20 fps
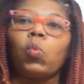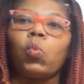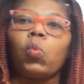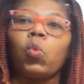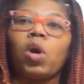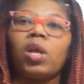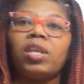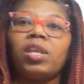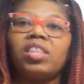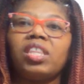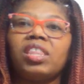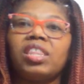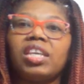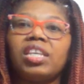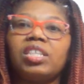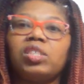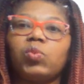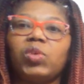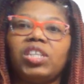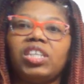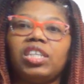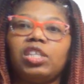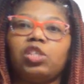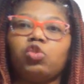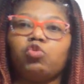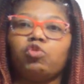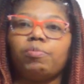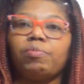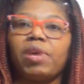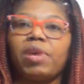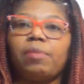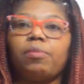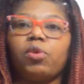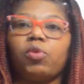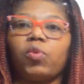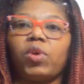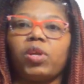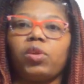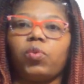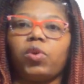one of the things we need to remember
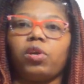when